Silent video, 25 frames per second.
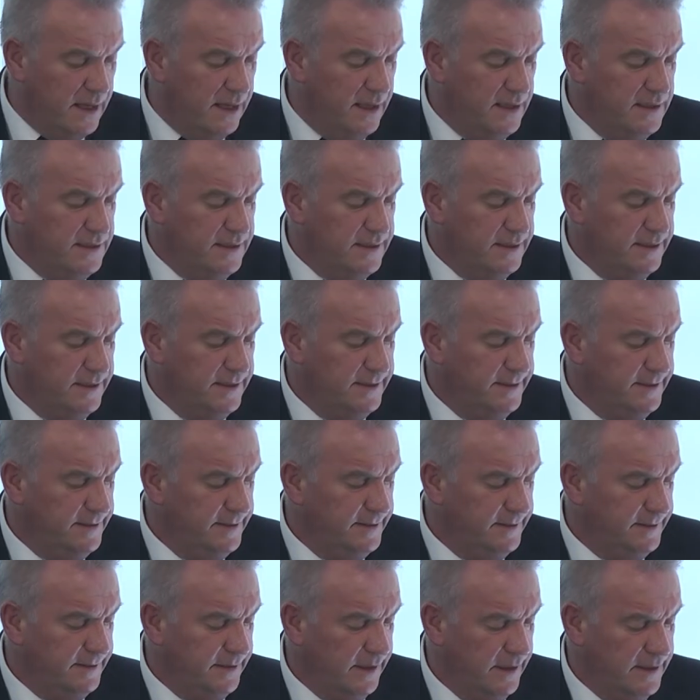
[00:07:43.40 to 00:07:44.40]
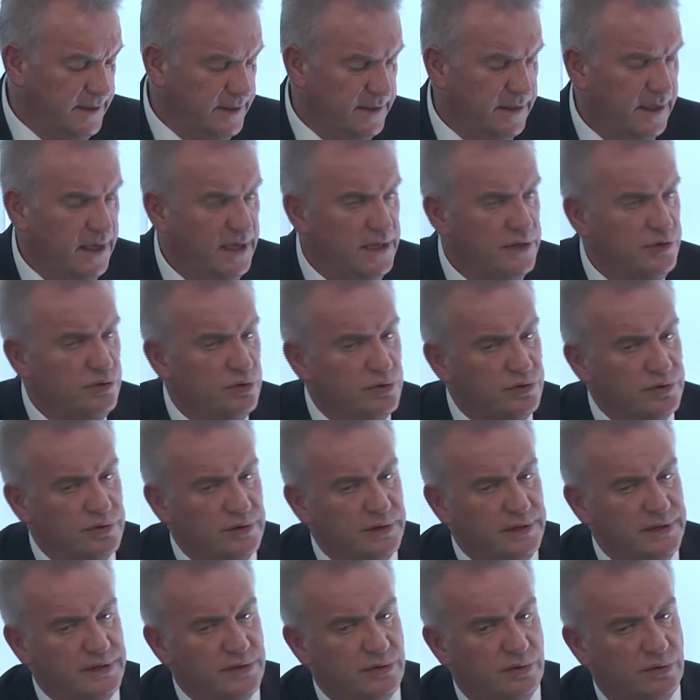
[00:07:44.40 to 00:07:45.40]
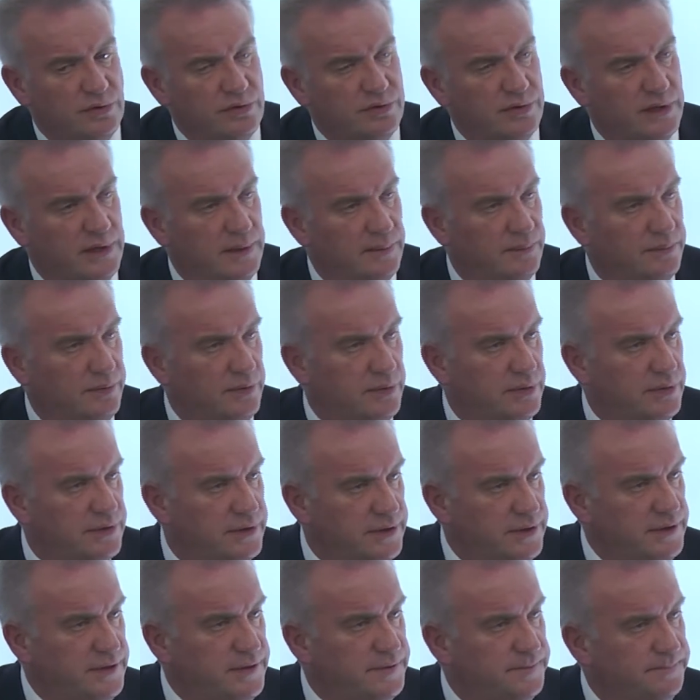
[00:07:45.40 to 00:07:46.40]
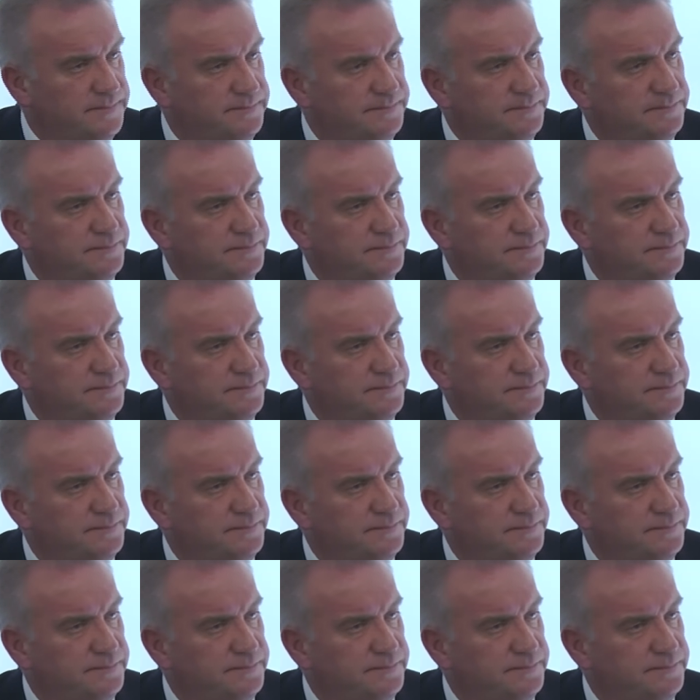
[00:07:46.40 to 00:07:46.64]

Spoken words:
And I think age is also important.